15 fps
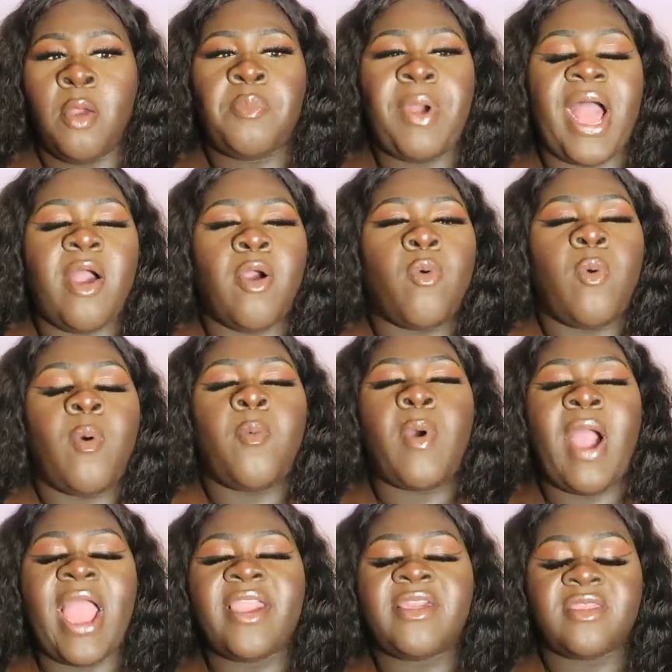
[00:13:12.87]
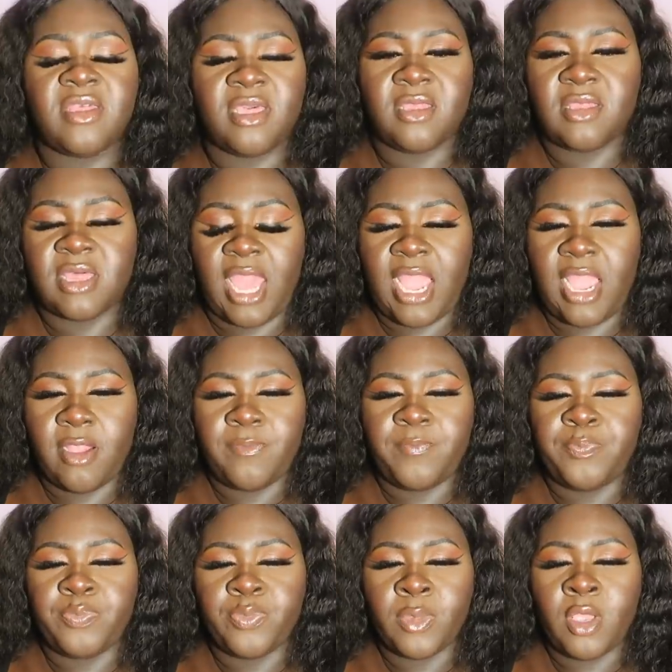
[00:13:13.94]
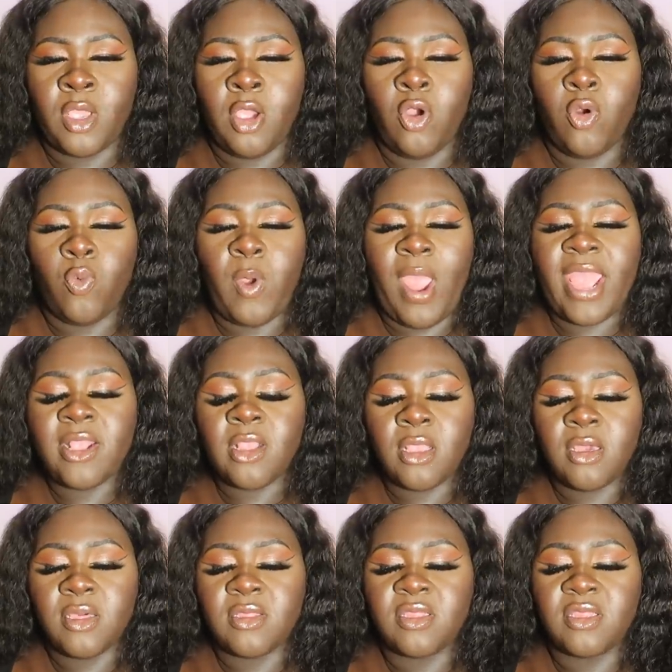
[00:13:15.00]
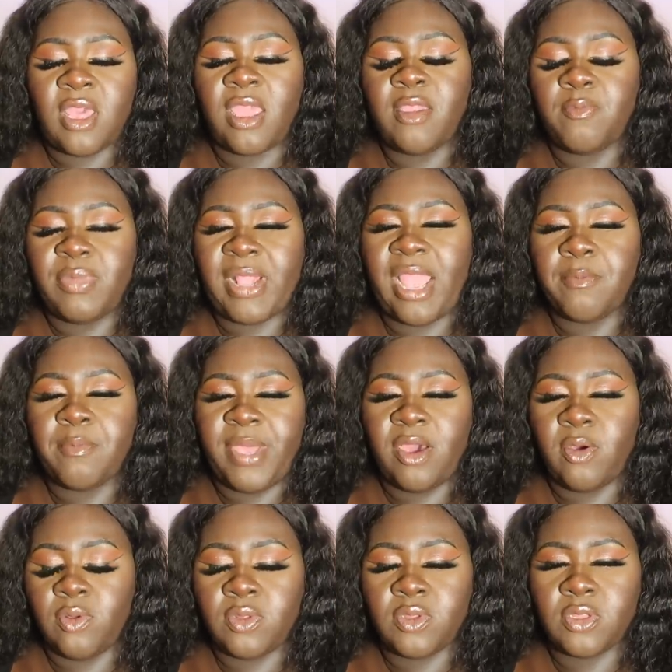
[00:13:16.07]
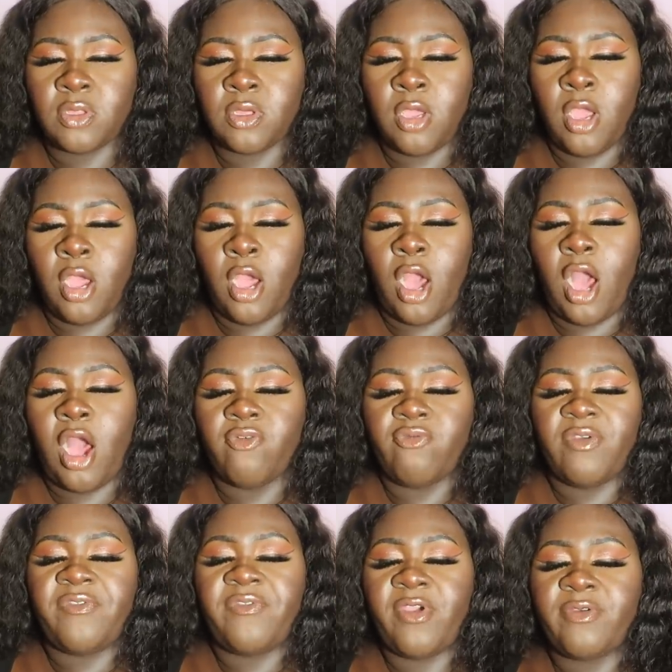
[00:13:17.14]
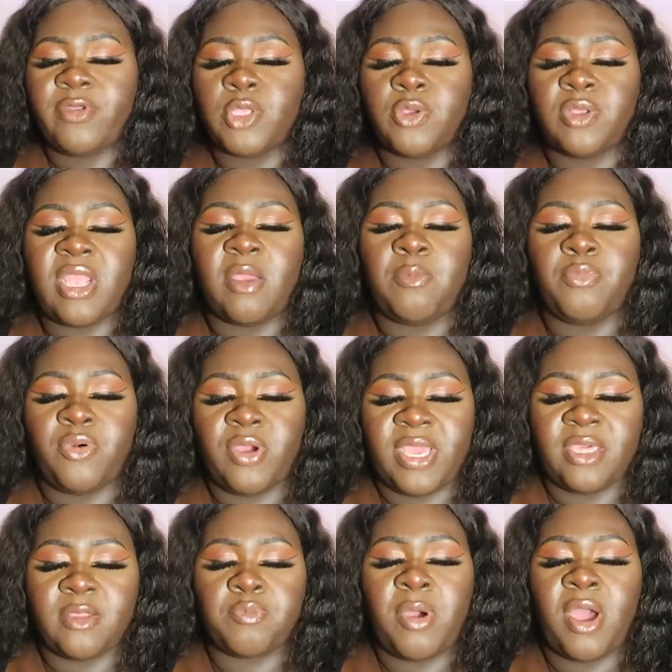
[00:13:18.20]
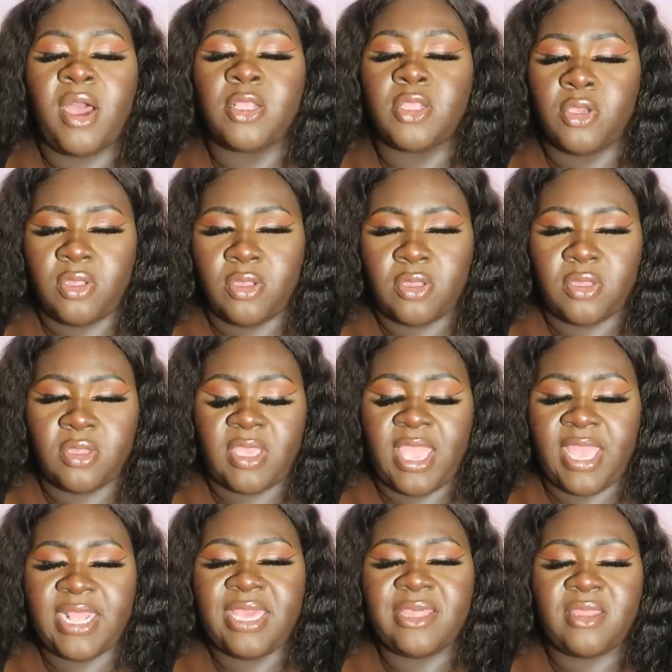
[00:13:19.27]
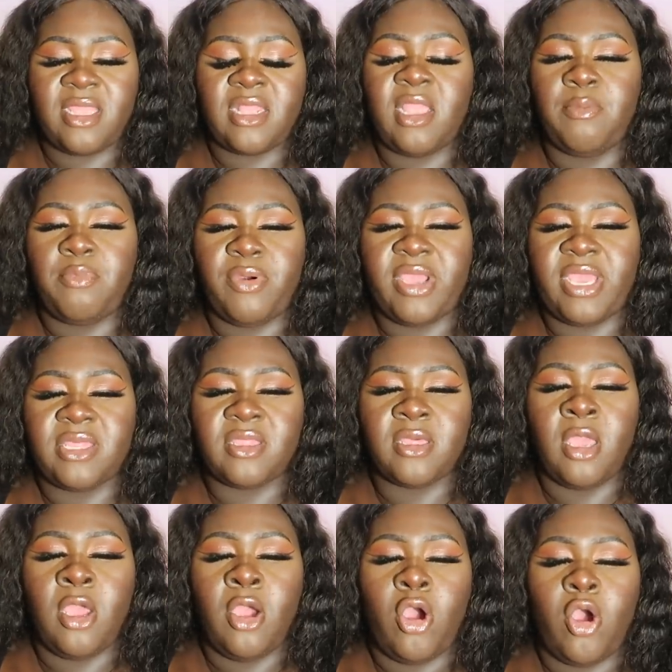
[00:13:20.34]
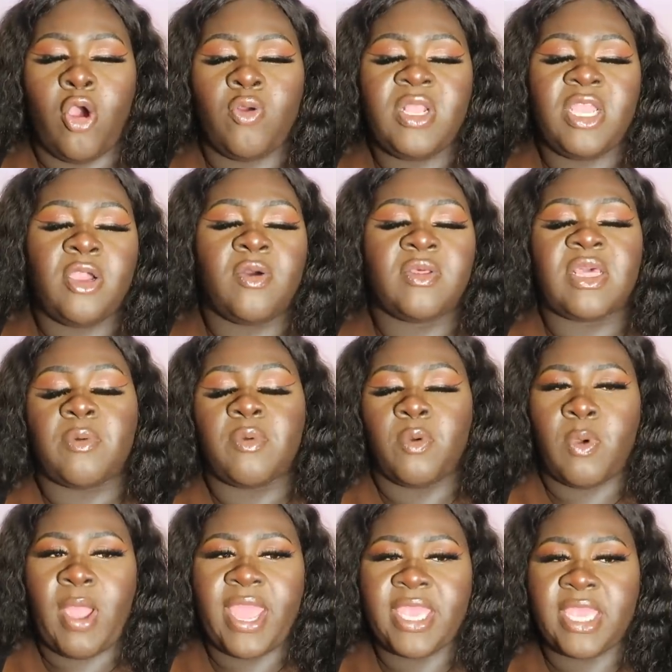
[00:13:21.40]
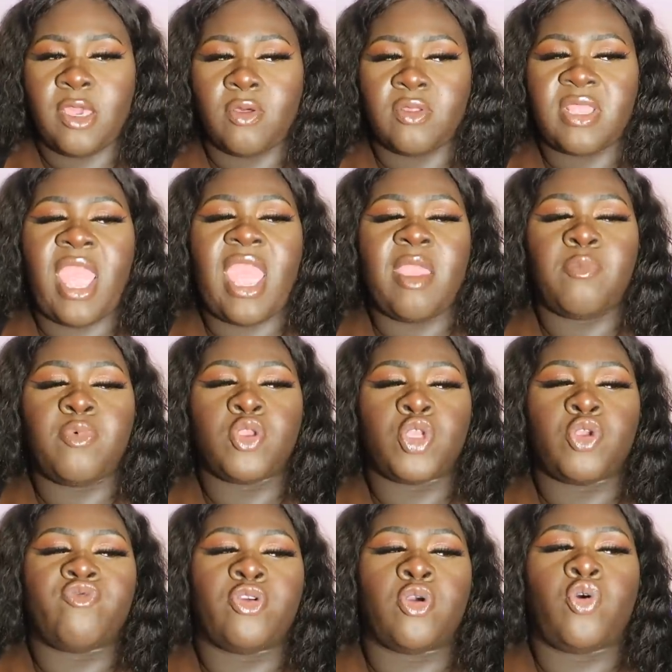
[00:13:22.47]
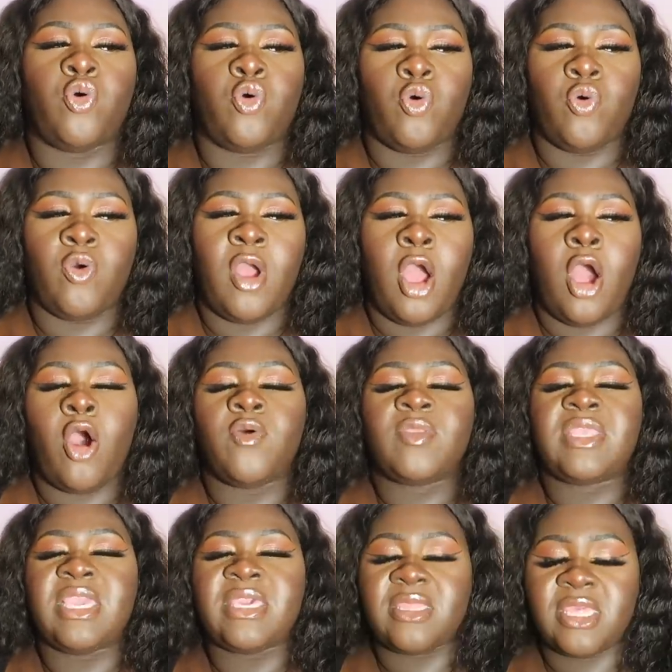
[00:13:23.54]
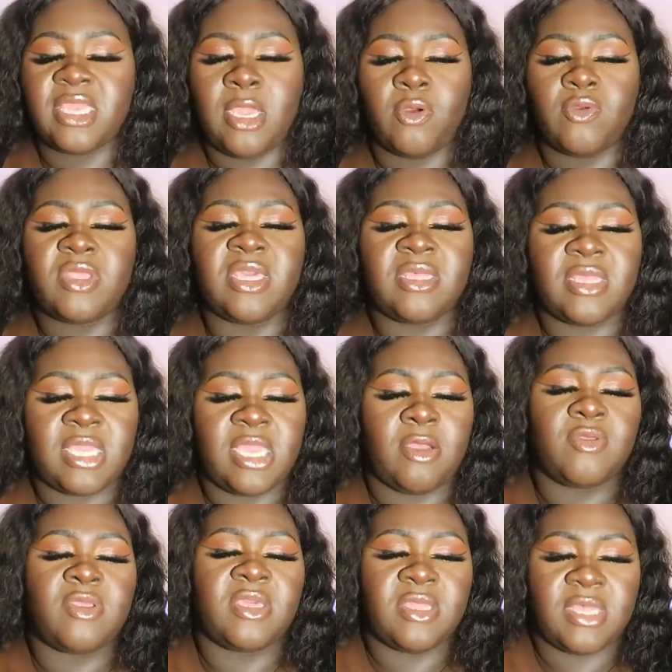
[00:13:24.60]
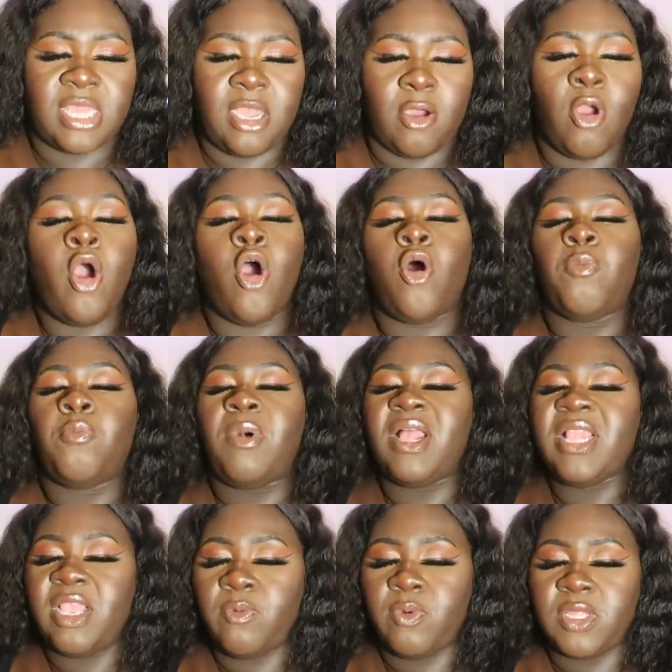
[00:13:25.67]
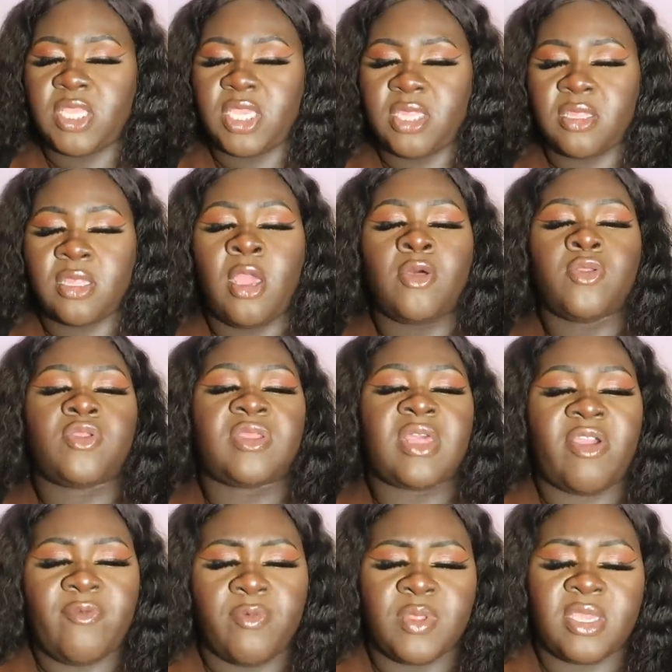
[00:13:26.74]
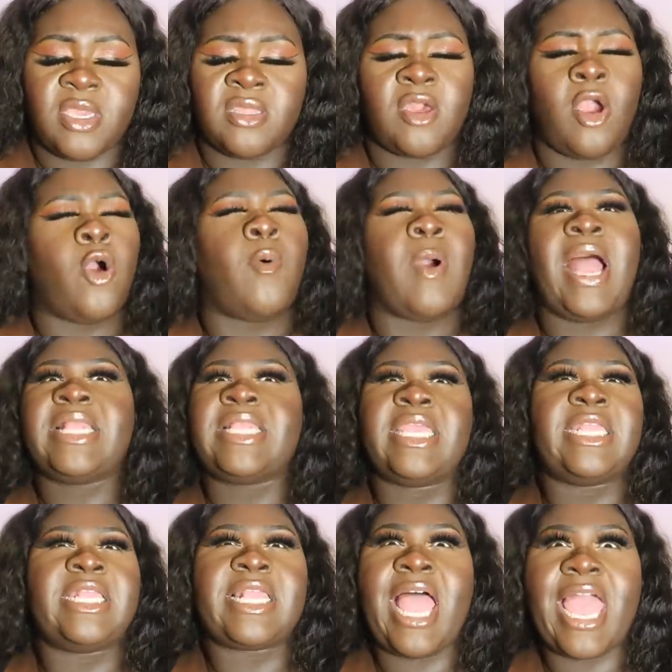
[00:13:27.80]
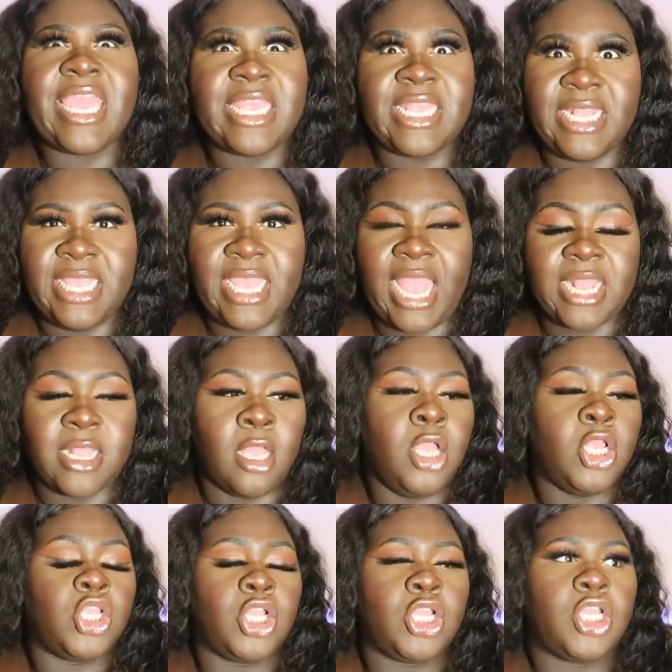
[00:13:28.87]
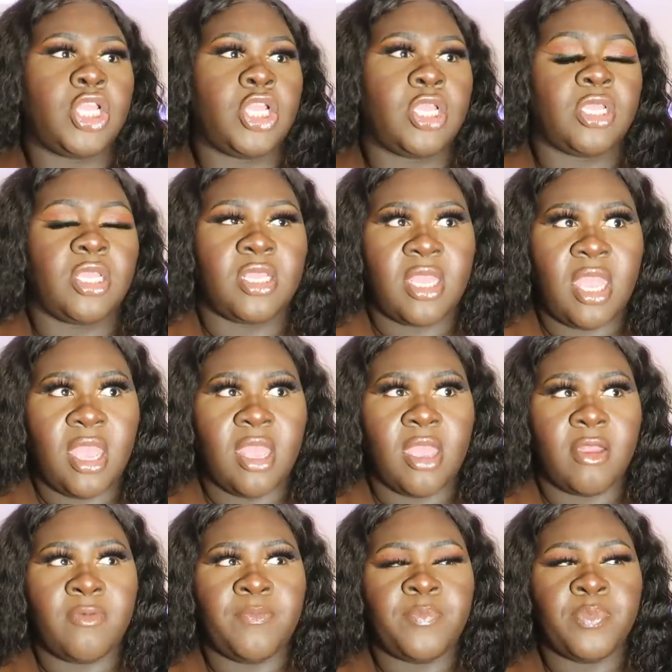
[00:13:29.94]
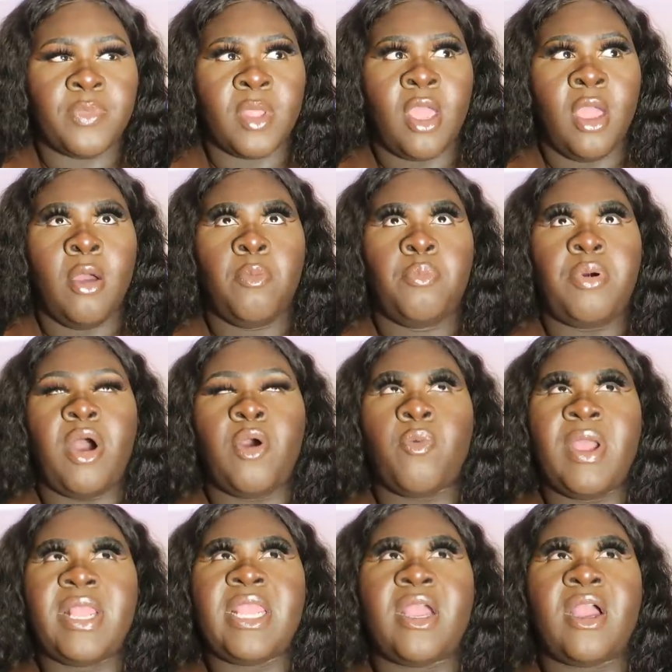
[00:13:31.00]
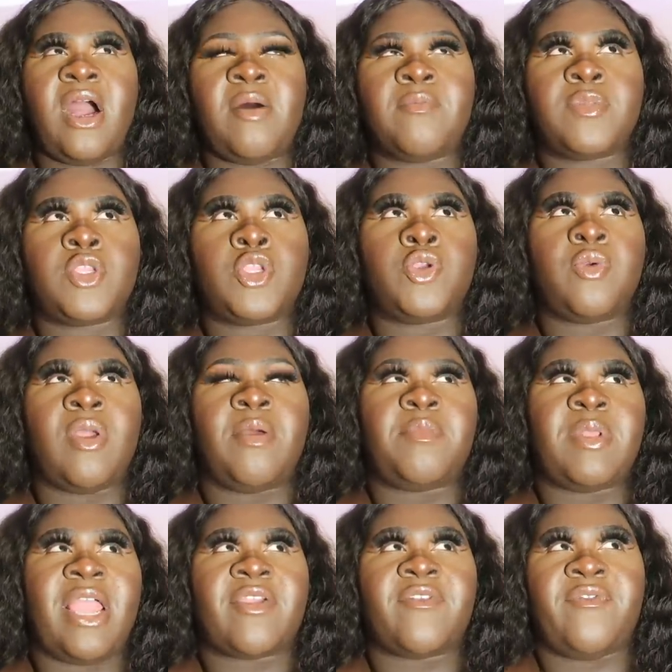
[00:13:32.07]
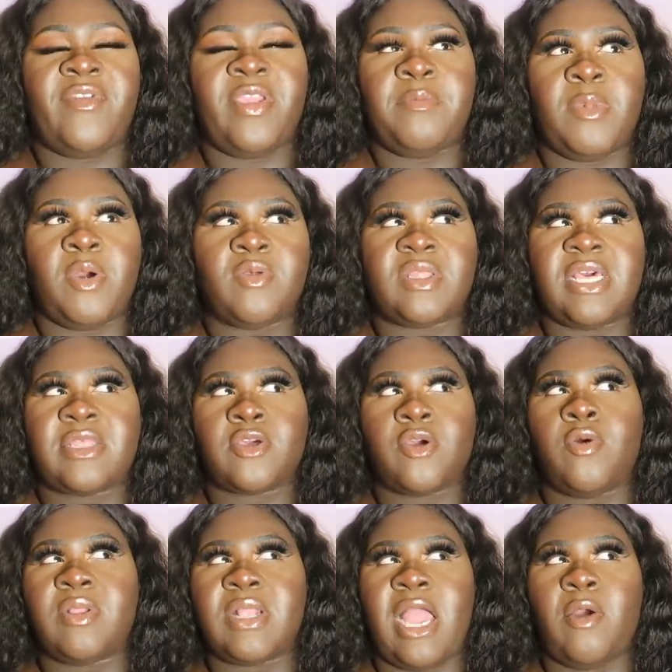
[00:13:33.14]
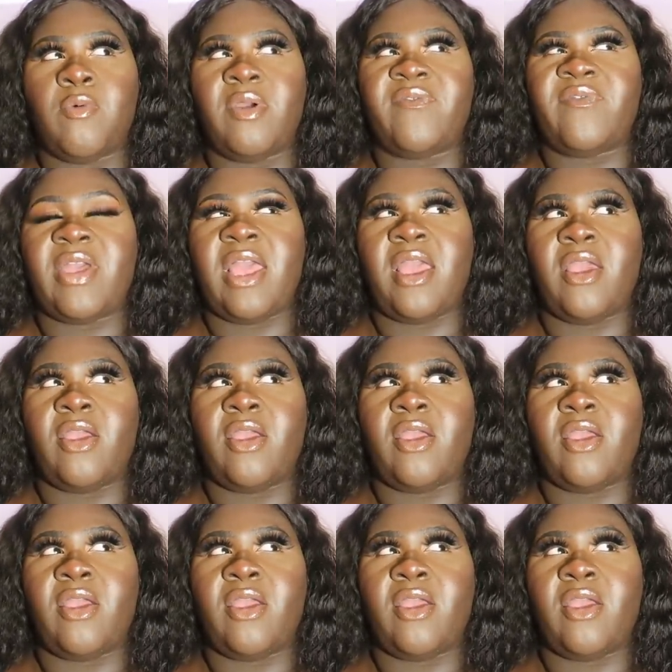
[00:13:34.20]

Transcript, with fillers: But uh, why is it that when certain black males are referring to their boys' partners, yeah, let's say their boys' only goes out with white girls, they're able to recall, oh, this girl, this girl, this girl, or oh, Molly was this, Sarah was this, oh, I didn't like Leanne, da da da da da da. But when it comes to a black female that's going out with